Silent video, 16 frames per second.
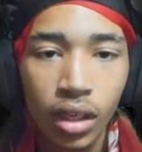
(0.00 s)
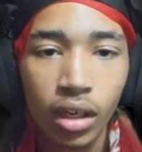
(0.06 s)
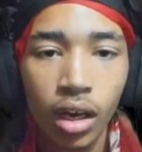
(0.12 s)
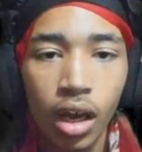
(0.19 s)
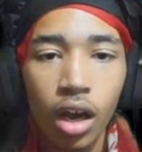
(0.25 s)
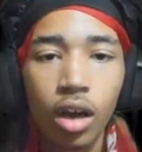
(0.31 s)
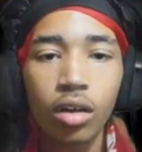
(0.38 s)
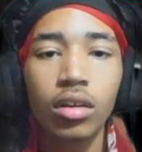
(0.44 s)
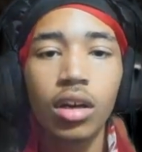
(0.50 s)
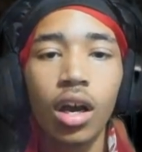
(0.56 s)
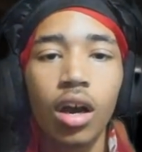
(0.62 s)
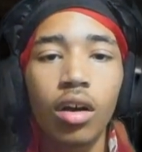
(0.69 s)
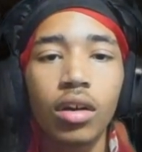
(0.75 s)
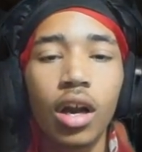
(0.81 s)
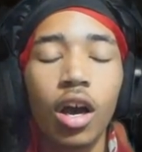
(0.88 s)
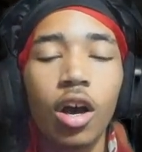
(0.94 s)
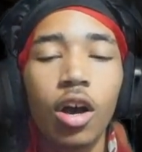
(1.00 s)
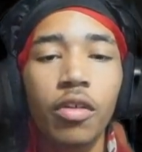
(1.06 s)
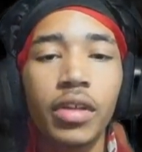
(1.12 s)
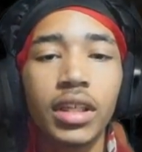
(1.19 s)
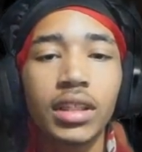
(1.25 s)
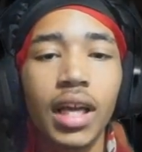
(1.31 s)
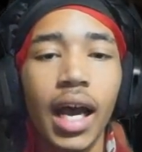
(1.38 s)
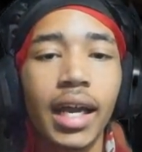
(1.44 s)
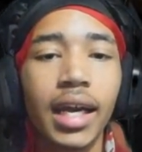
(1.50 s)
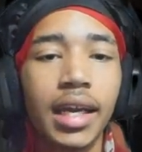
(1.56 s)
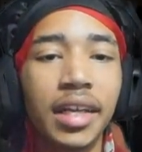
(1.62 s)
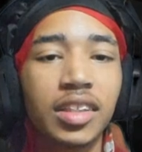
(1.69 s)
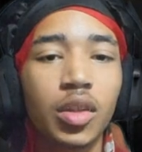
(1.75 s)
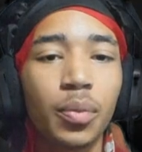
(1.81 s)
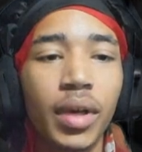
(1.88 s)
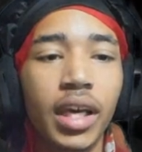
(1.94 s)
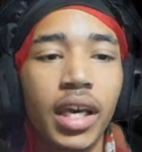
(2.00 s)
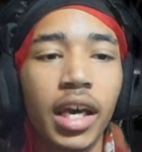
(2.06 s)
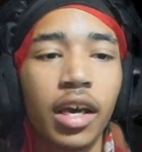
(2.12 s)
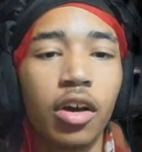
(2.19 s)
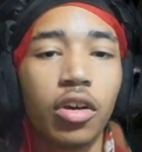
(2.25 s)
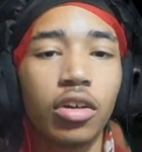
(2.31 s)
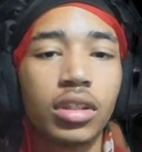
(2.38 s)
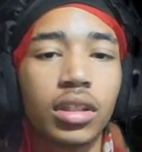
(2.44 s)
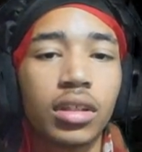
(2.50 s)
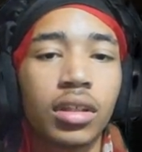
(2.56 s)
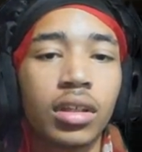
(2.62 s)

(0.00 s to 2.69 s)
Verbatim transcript: No, no, no, this guy needs to be killed.